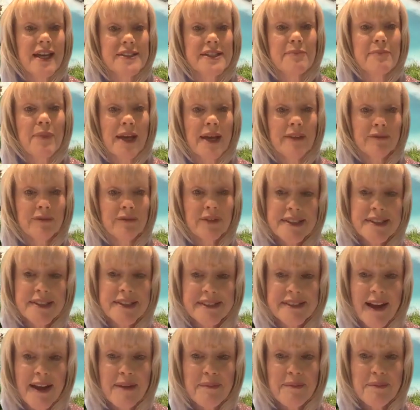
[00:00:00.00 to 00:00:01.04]
Is it mindfulness
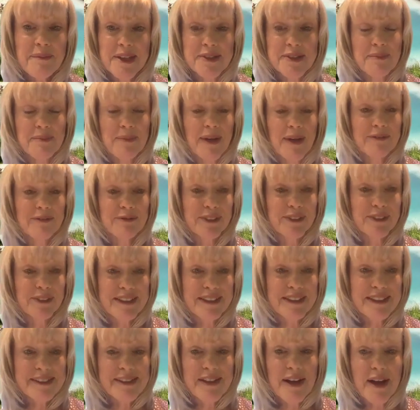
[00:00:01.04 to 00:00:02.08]
time? Is it
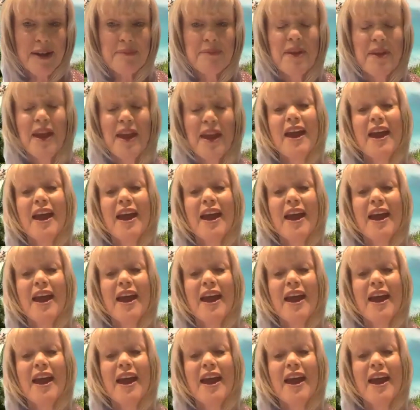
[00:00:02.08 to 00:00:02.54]
mindfulness time?